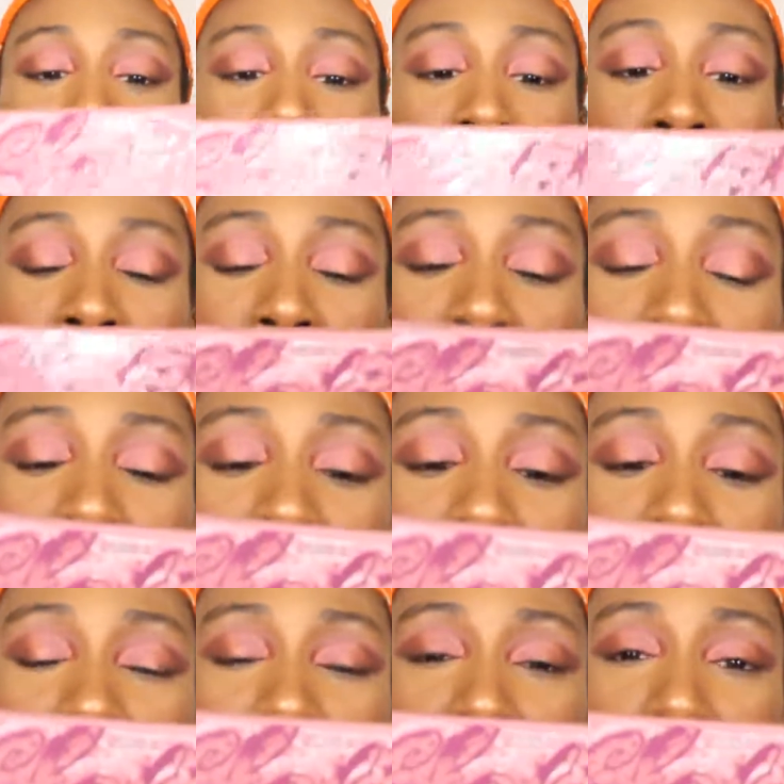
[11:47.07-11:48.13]

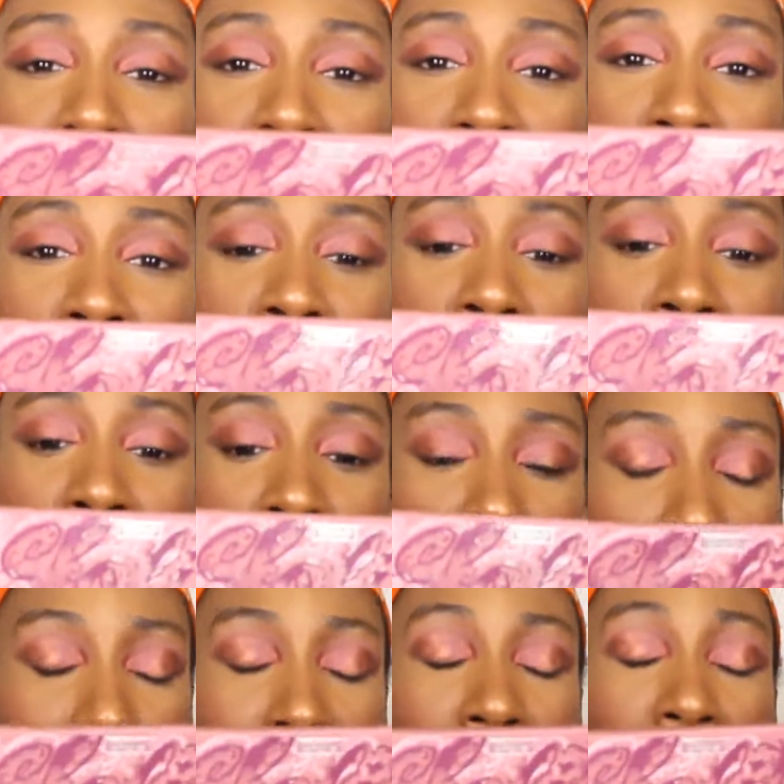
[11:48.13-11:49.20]
KVD
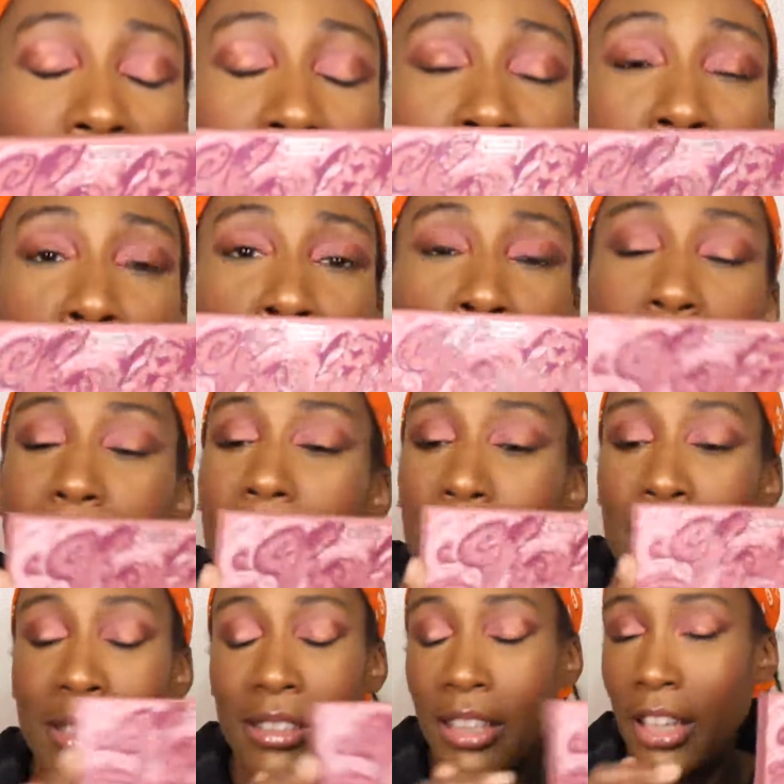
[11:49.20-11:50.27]
Beauty. I was
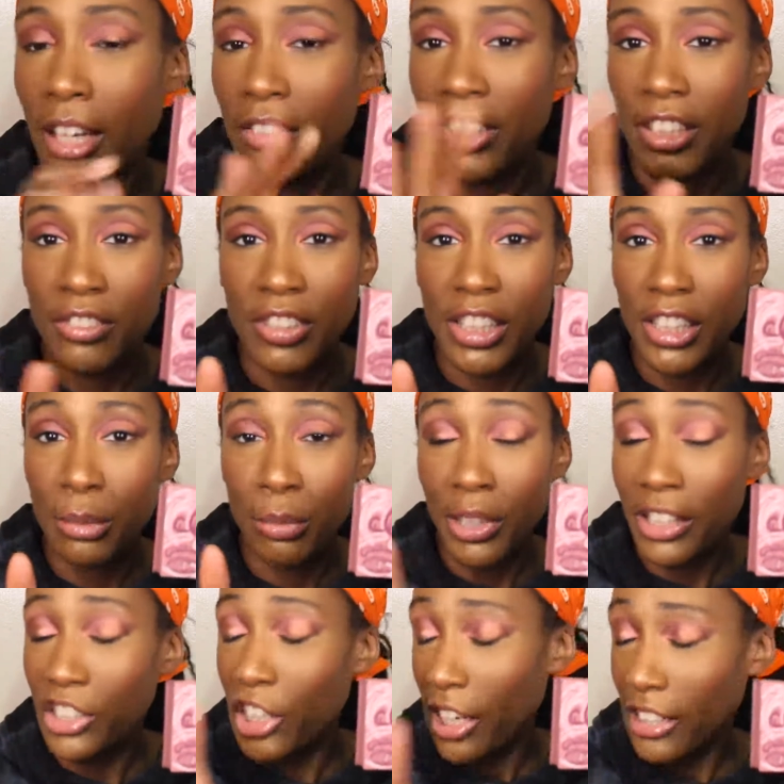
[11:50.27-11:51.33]
about to say KVD Vegan, but
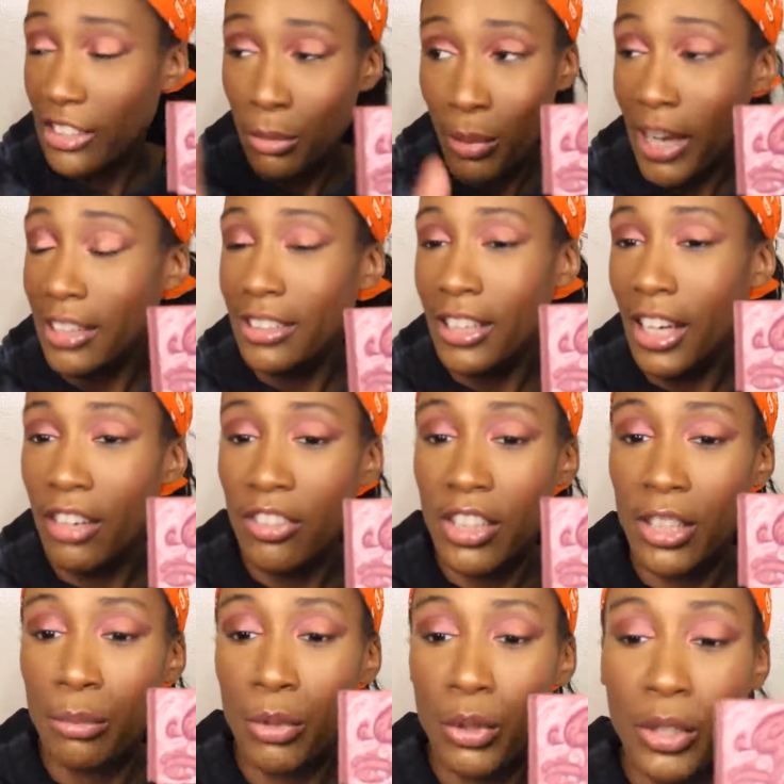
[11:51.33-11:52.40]
they changed it back to
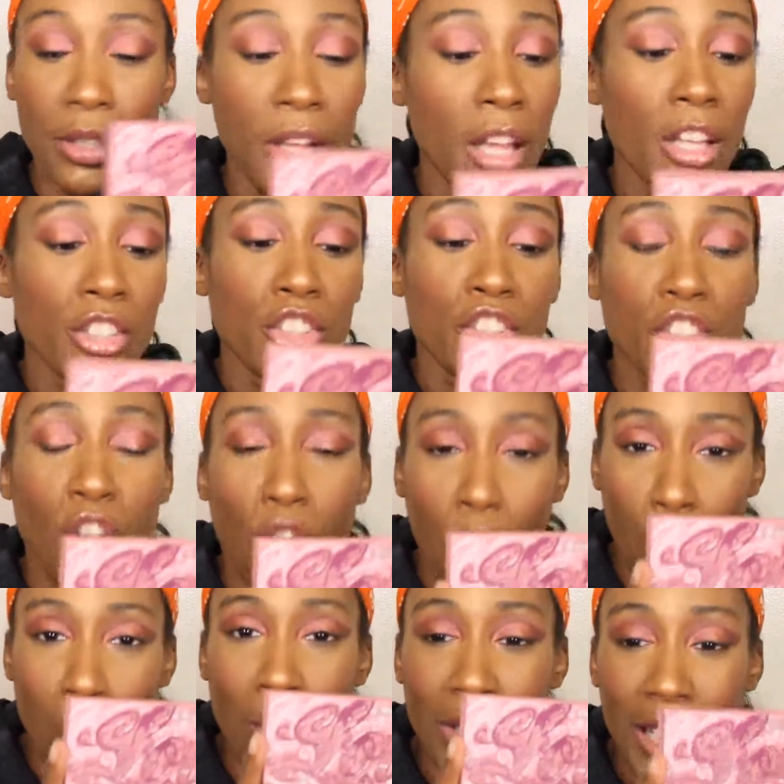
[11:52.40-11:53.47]
KVD Beauty.
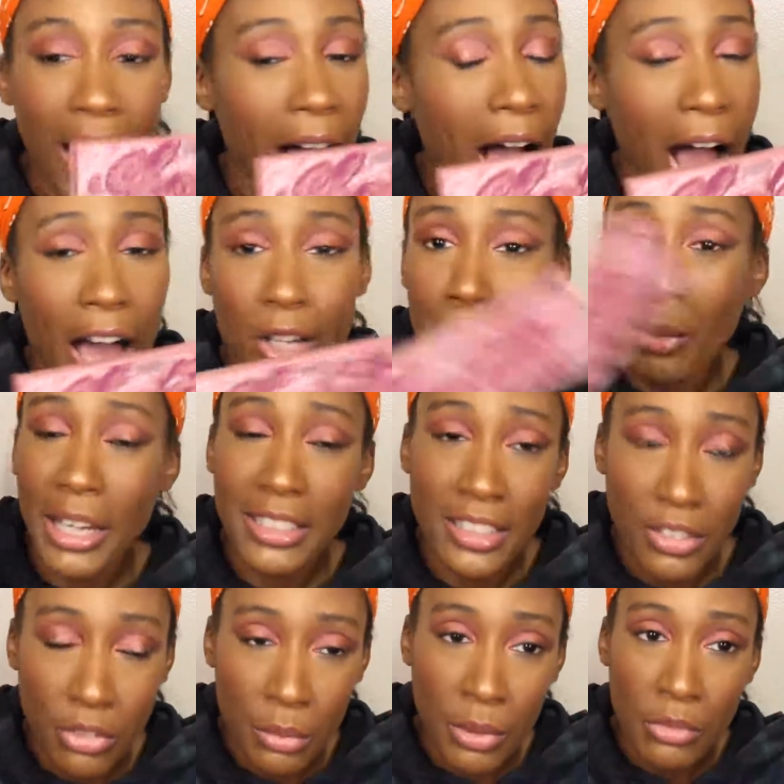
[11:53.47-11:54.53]
So, I don't buy
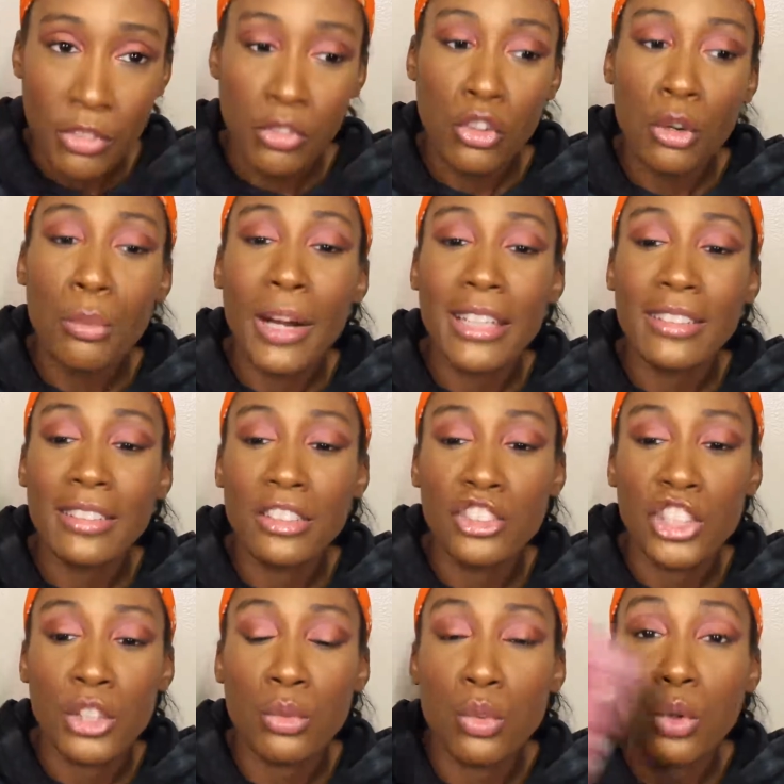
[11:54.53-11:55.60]
stuff from them for full price as a
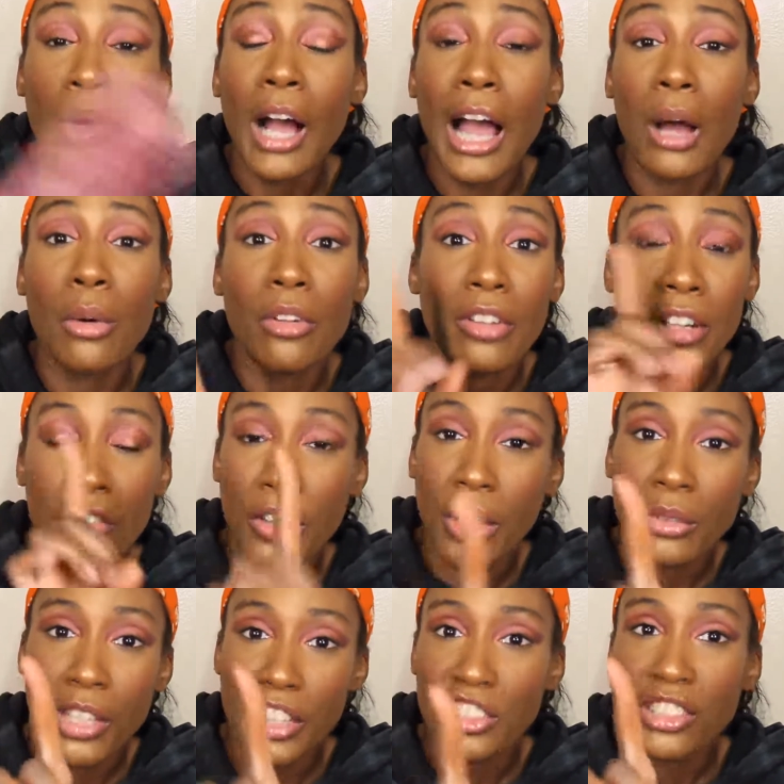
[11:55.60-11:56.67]
general rule. However, their
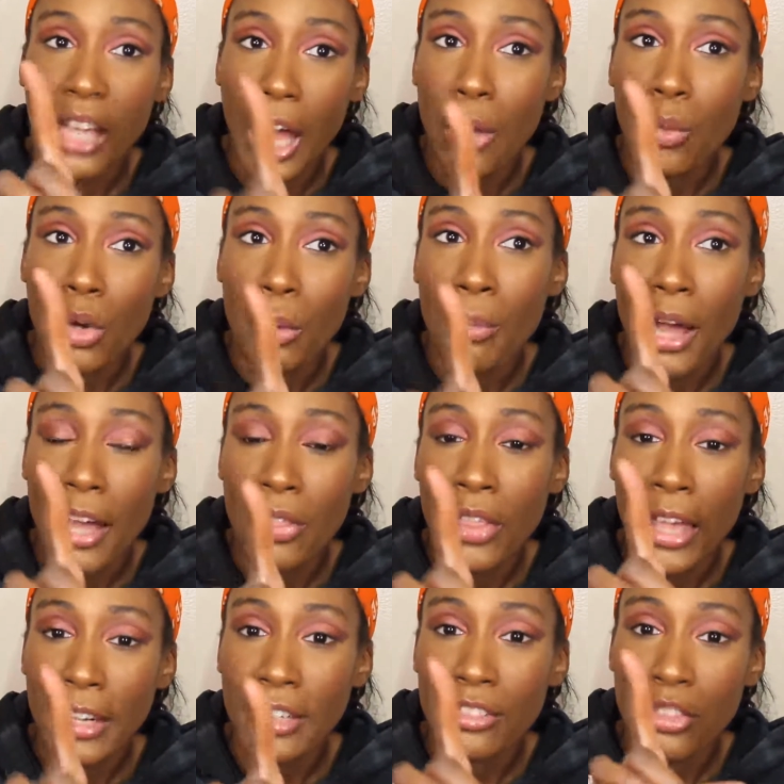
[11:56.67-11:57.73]
foundations, I will buy
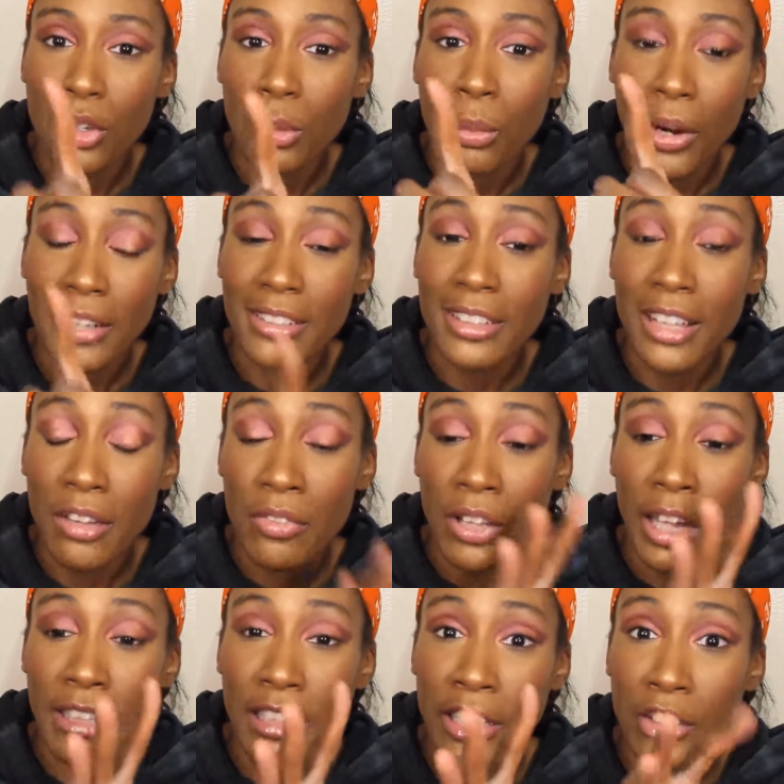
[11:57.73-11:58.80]
that at full price because I feel
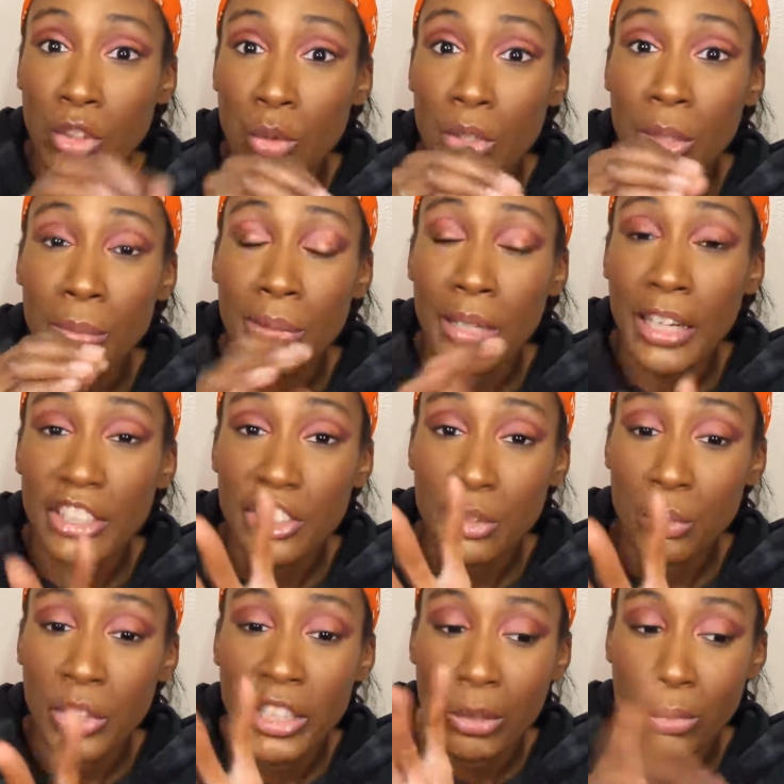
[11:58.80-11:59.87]
like they do complexion really